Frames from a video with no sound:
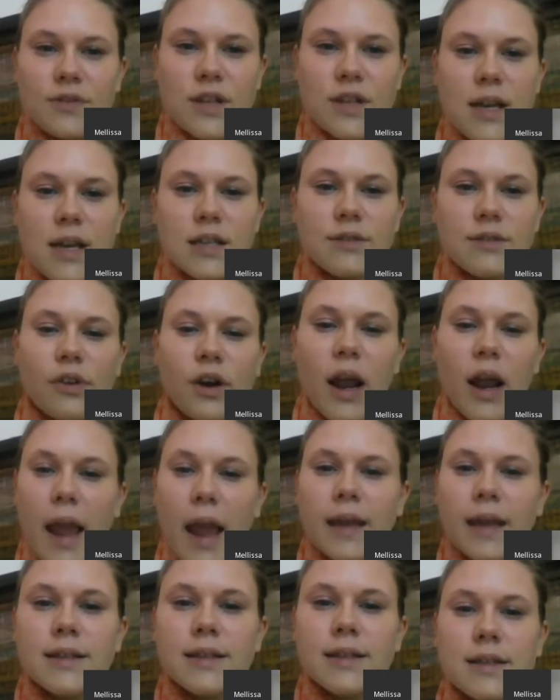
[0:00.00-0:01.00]
FTEs for
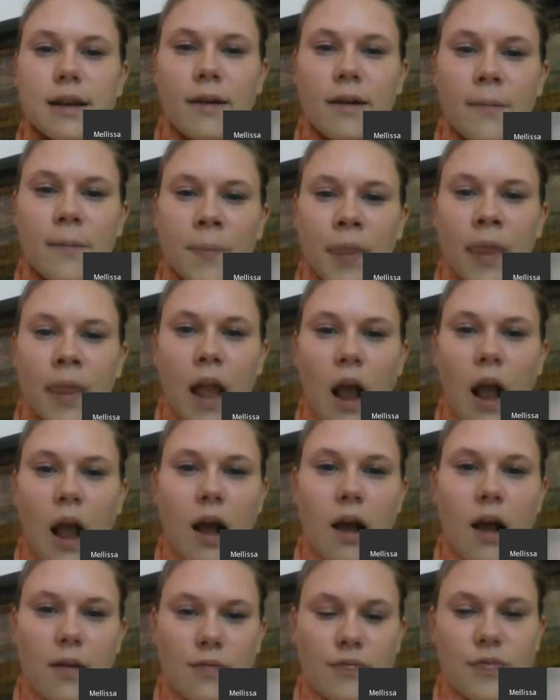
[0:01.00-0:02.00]
aides.
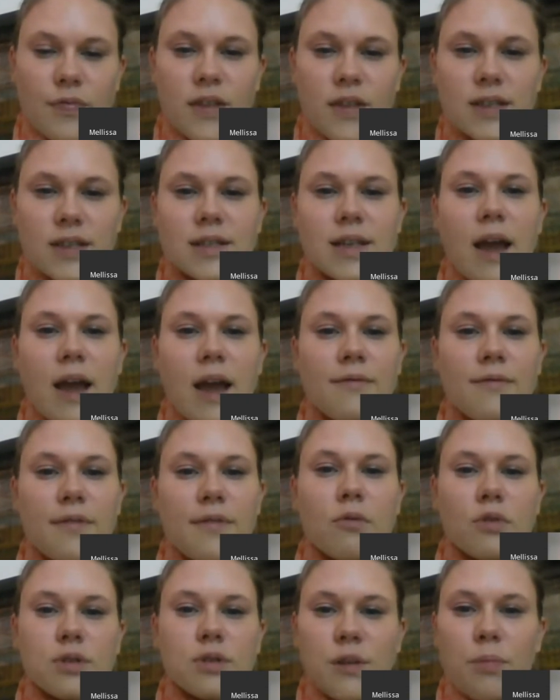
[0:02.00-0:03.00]
This
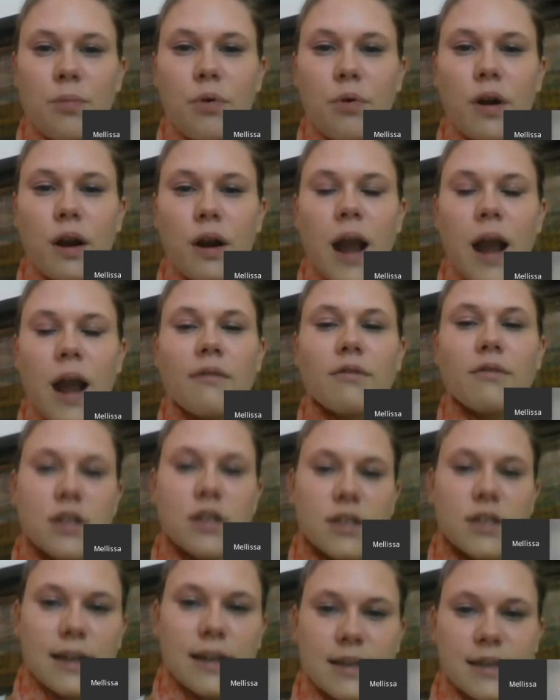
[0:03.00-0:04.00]
staffing will support an
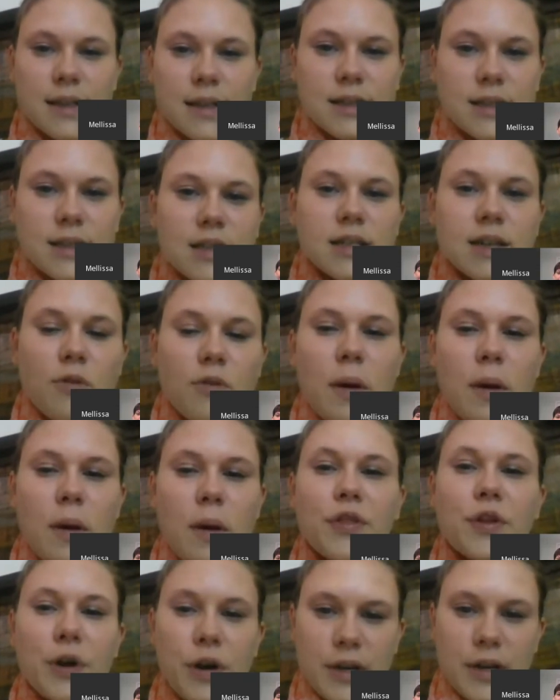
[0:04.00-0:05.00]
average daily census of
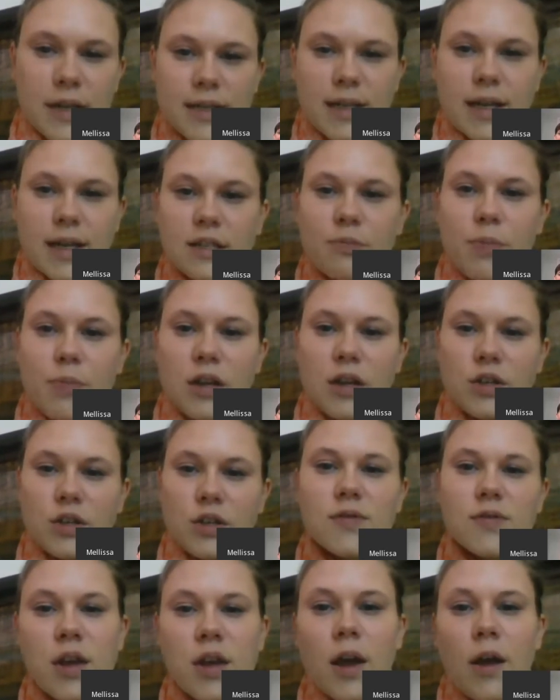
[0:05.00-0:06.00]
about 36
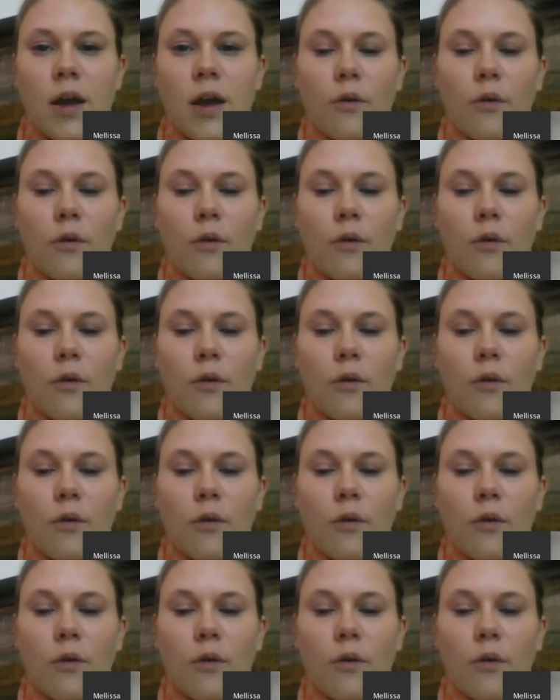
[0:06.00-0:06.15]
patients,